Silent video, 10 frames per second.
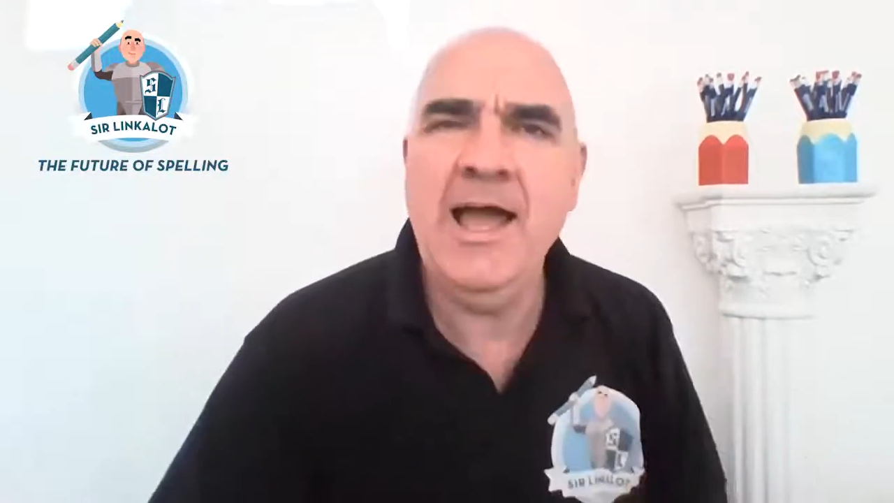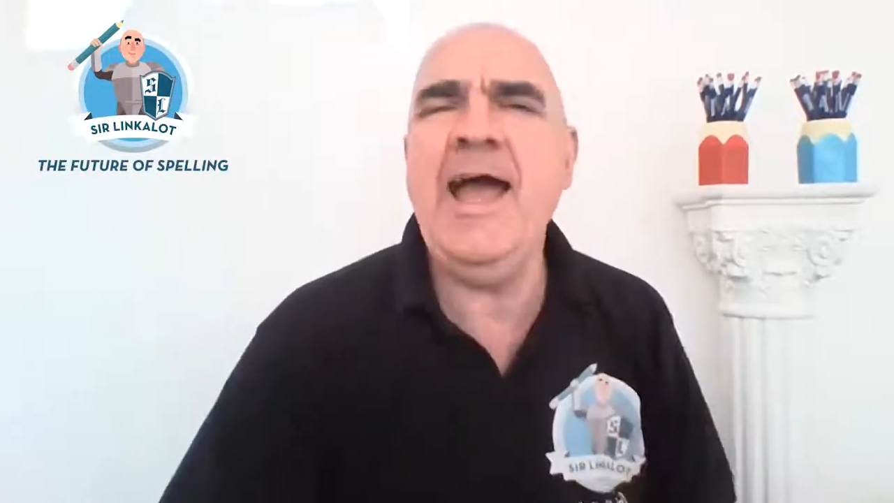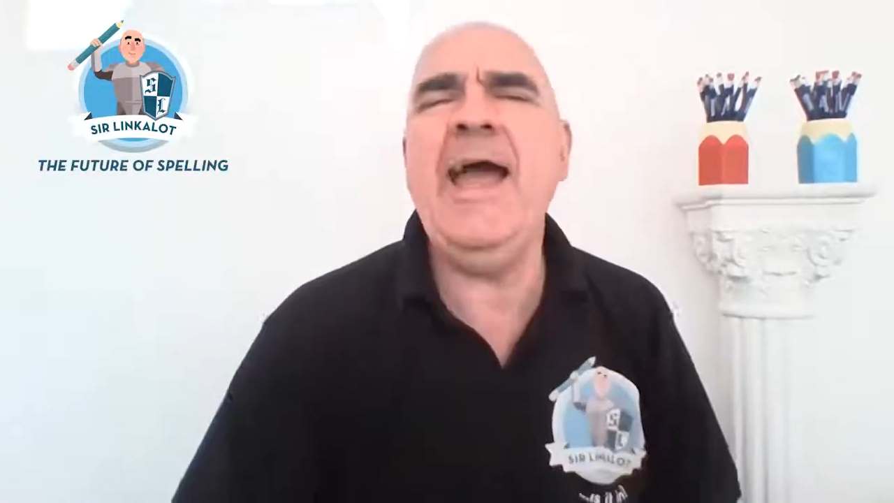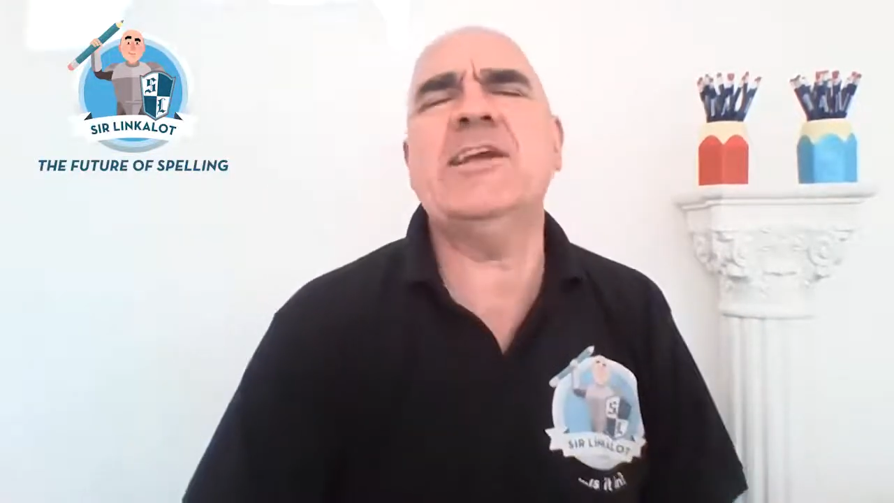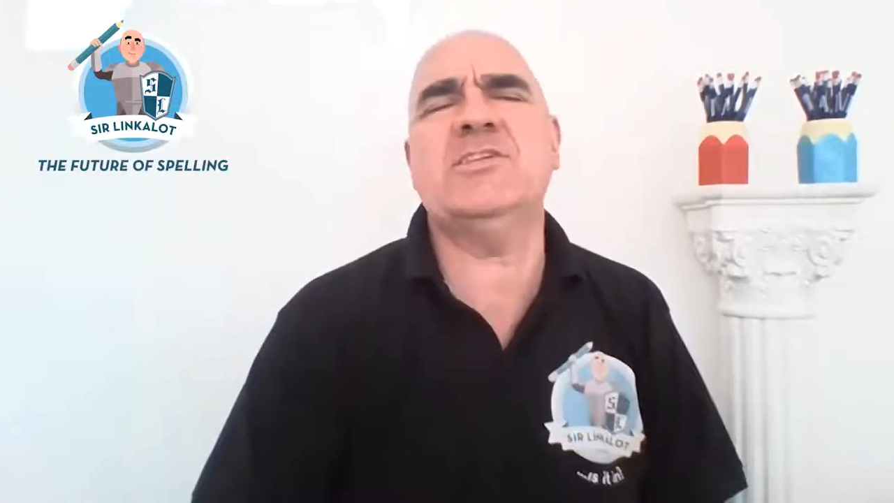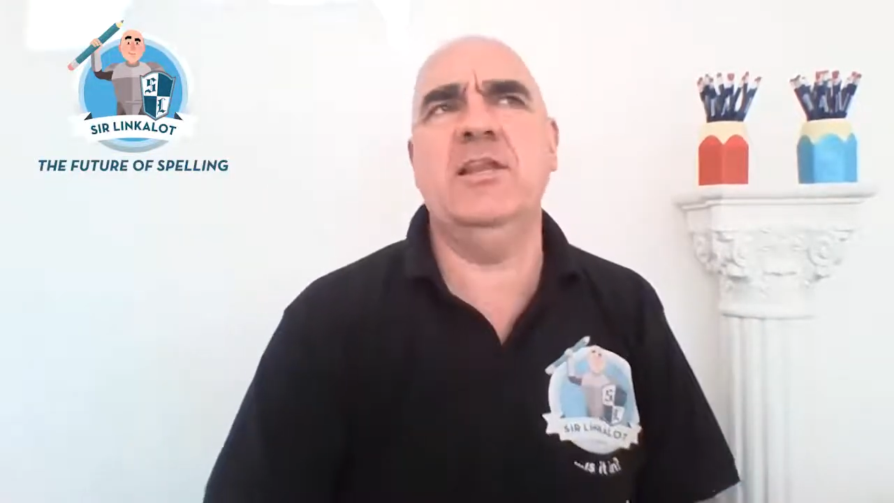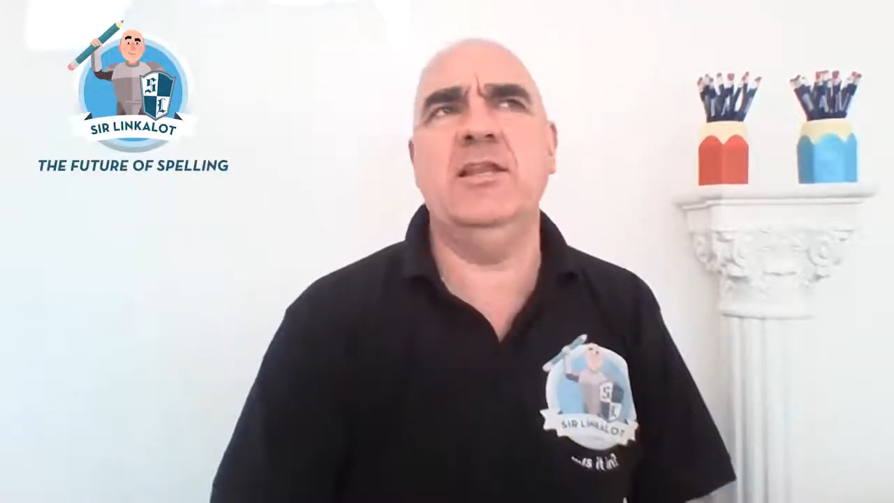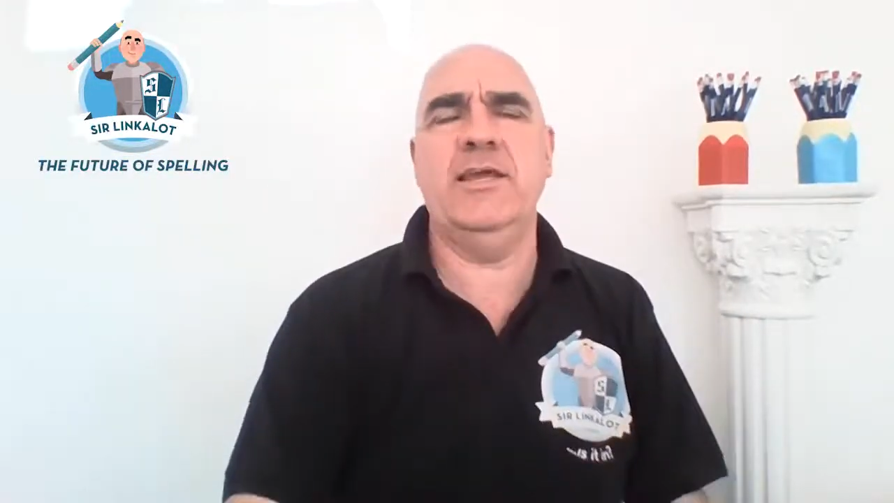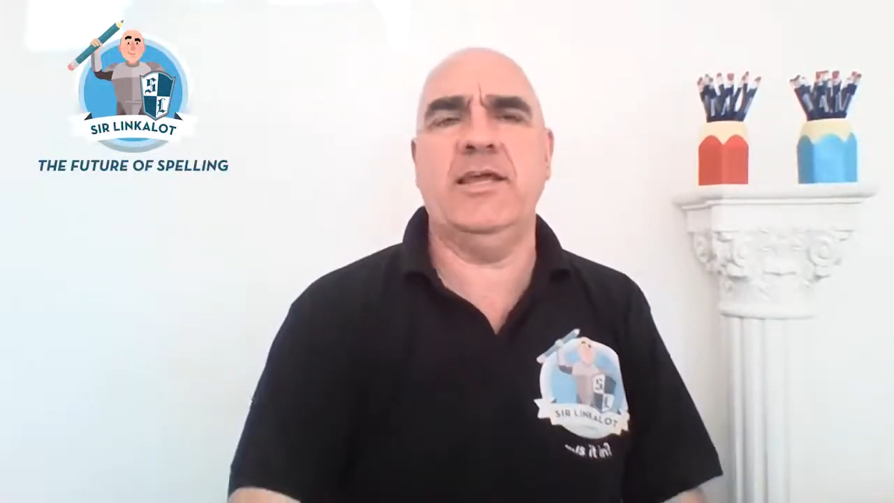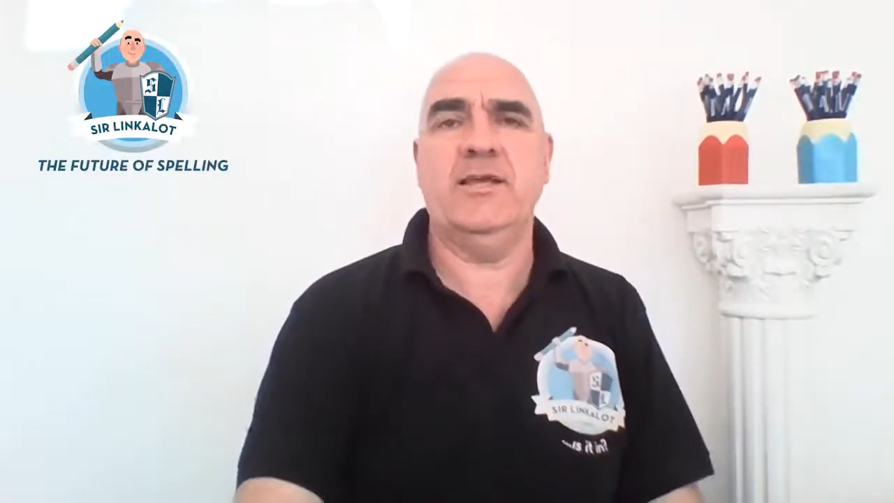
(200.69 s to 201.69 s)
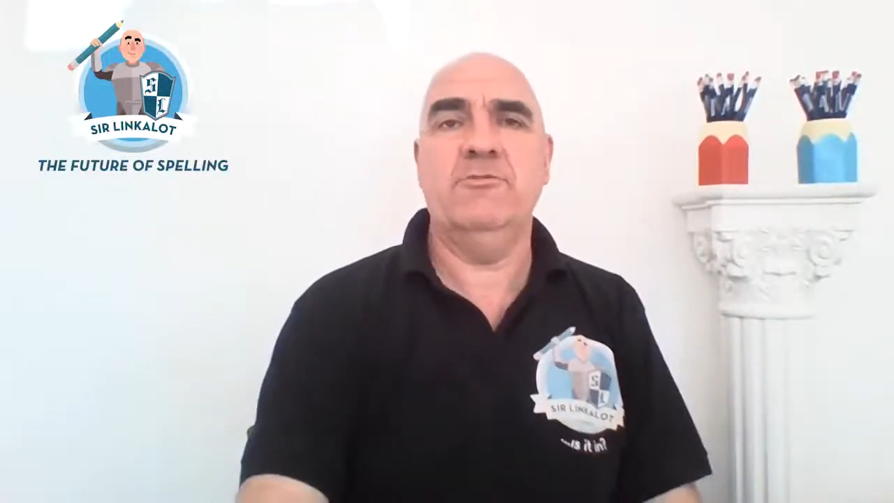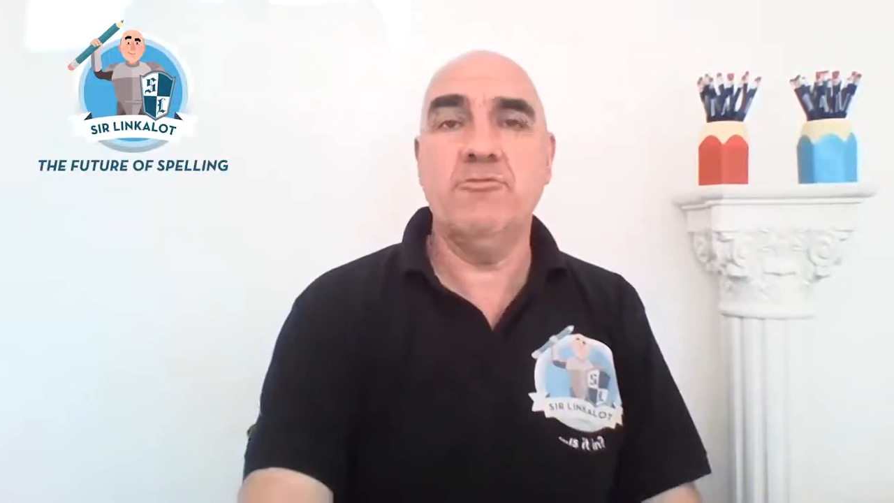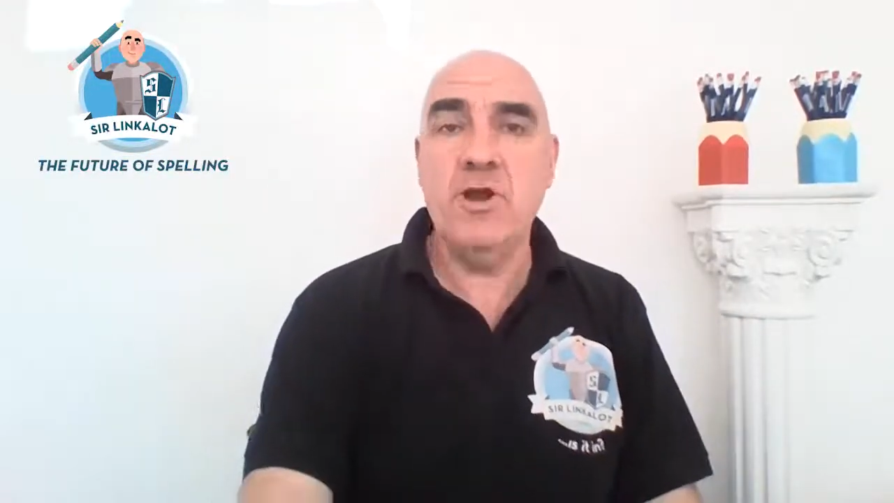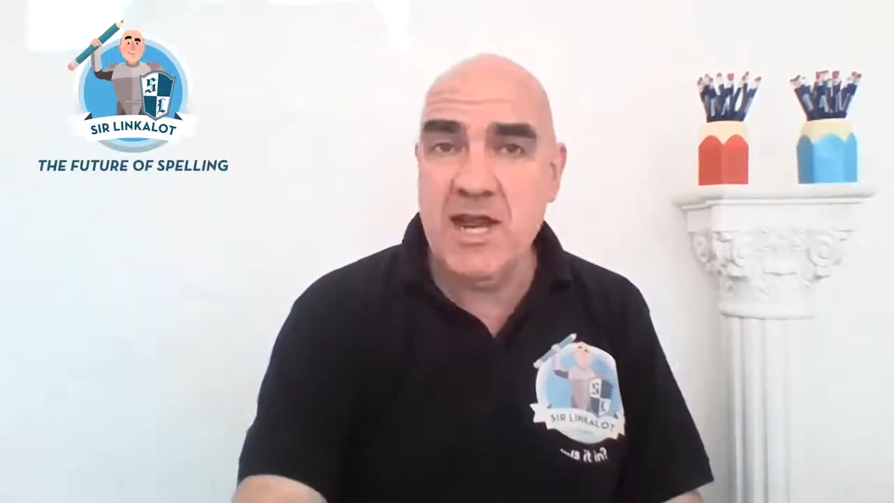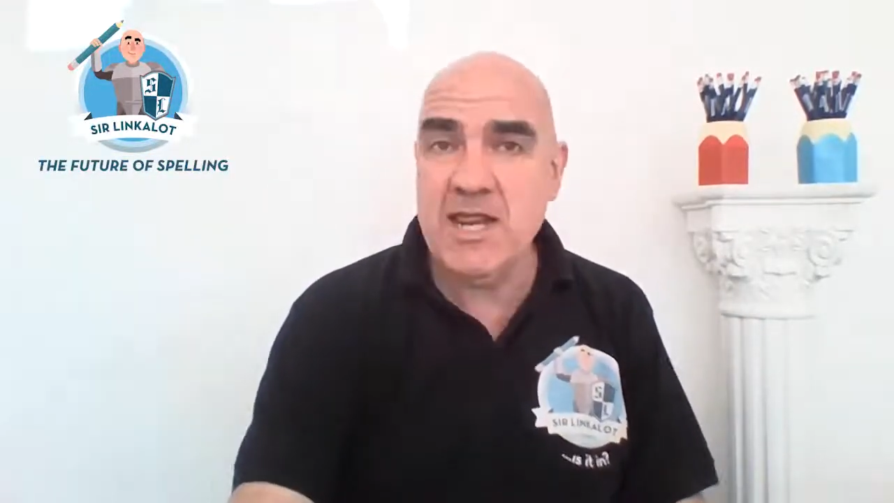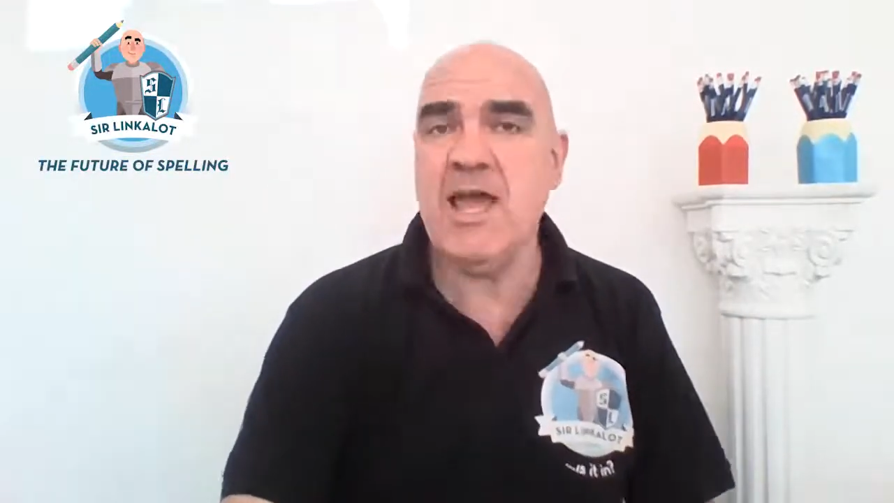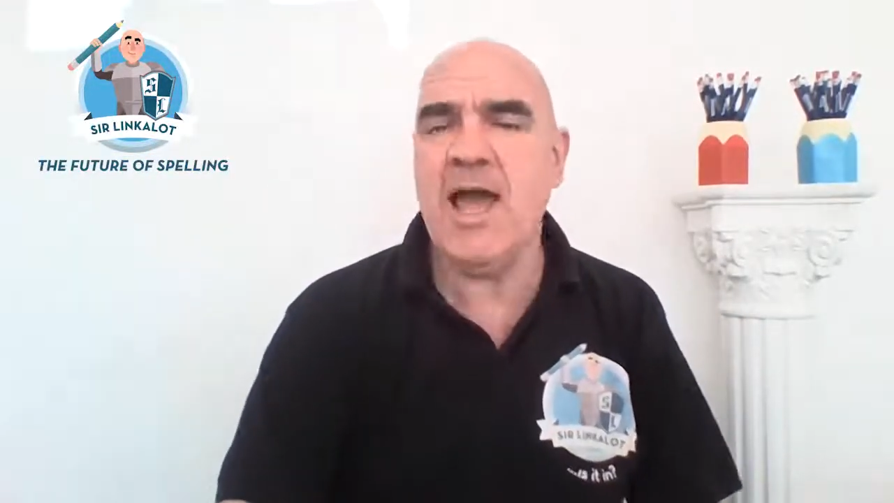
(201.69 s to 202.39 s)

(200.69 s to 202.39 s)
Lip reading: Excellent link. Really